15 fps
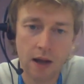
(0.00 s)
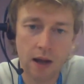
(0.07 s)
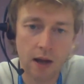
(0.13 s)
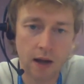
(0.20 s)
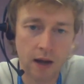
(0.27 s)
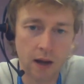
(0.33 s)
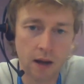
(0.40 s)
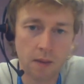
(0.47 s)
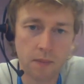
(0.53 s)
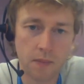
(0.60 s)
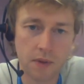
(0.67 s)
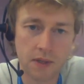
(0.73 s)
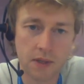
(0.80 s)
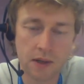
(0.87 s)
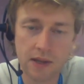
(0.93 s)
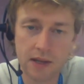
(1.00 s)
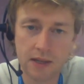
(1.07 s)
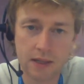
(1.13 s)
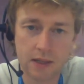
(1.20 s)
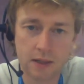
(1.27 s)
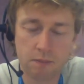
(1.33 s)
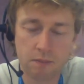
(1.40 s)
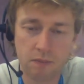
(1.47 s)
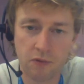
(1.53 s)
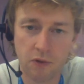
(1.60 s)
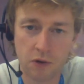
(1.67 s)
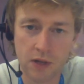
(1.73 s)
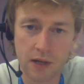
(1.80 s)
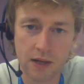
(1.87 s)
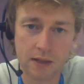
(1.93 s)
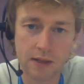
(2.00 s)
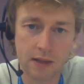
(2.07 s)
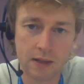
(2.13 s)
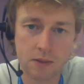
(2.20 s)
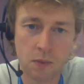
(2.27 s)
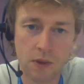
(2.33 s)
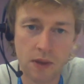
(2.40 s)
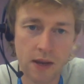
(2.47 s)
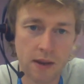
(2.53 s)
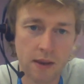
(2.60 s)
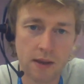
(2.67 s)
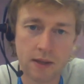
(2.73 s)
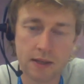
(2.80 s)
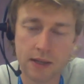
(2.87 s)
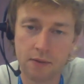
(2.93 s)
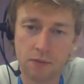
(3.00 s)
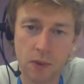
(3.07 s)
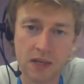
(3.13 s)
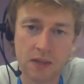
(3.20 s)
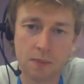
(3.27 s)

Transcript: So this project is within the Southwest